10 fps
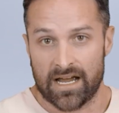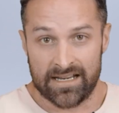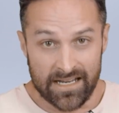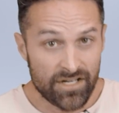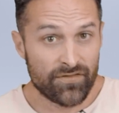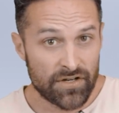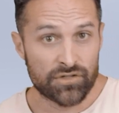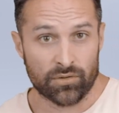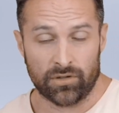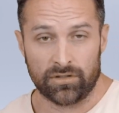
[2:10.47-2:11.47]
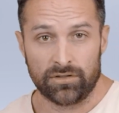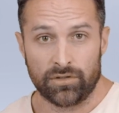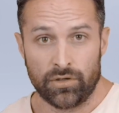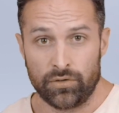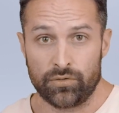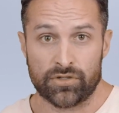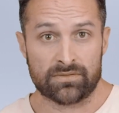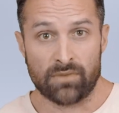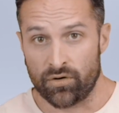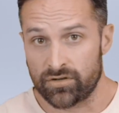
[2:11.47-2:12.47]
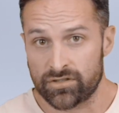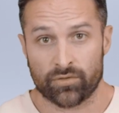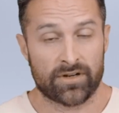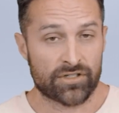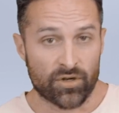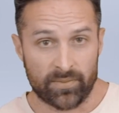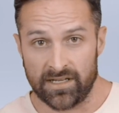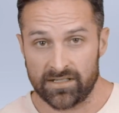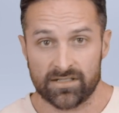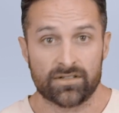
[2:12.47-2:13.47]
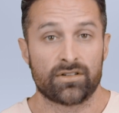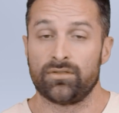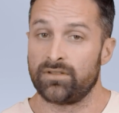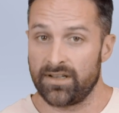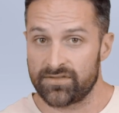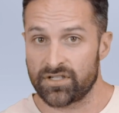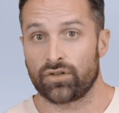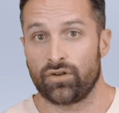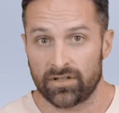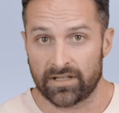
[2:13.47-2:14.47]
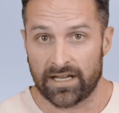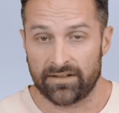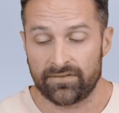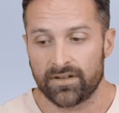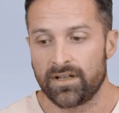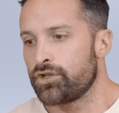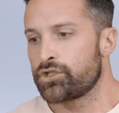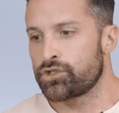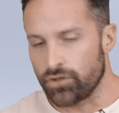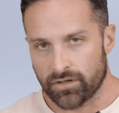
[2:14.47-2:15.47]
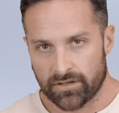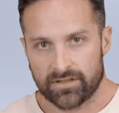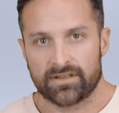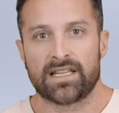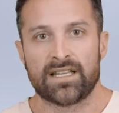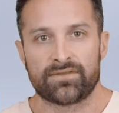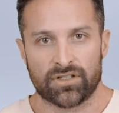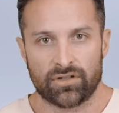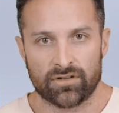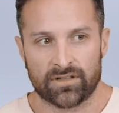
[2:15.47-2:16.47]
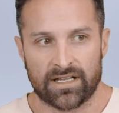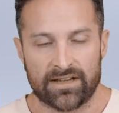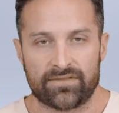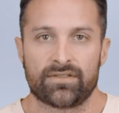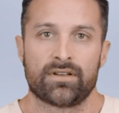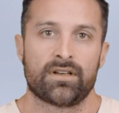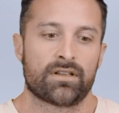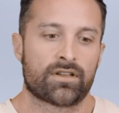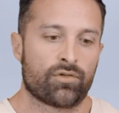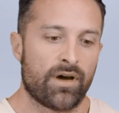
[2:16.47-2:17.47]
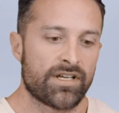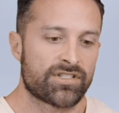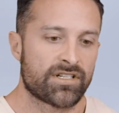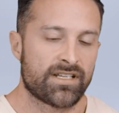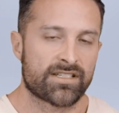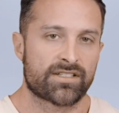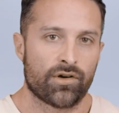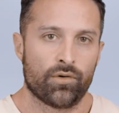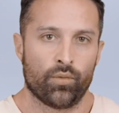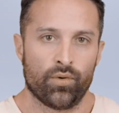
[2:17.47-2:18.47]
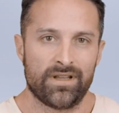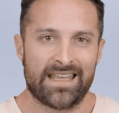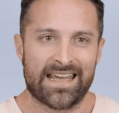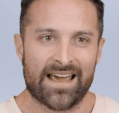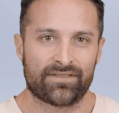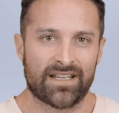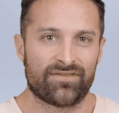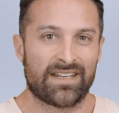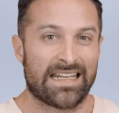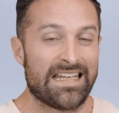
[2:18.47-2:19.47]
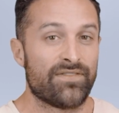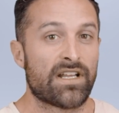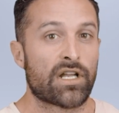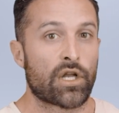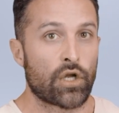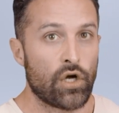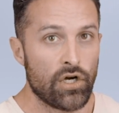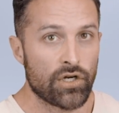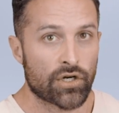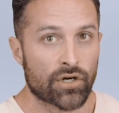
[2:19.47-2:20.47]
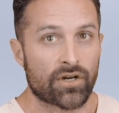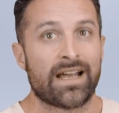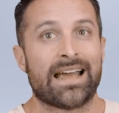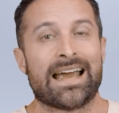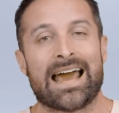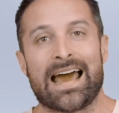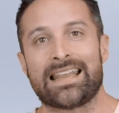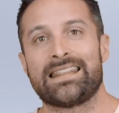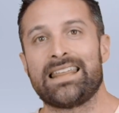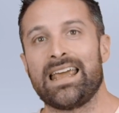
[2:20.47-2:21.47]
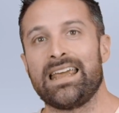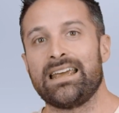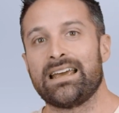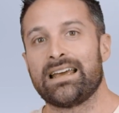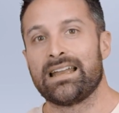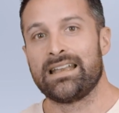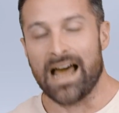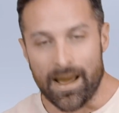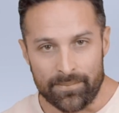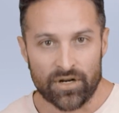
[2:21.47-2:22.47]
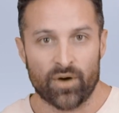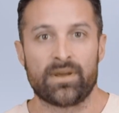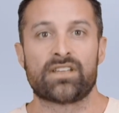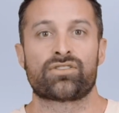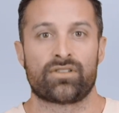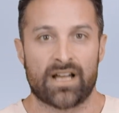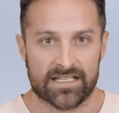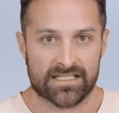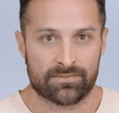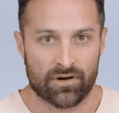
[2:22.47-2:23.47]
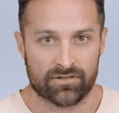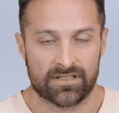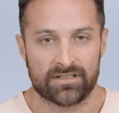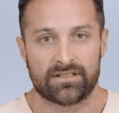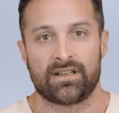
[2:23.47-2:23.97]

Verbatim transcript: An individual who smokes or is obese, who lives a long life, sure, they lived a long life. The question is, would they have lived even longer had they not been obese or not smoked?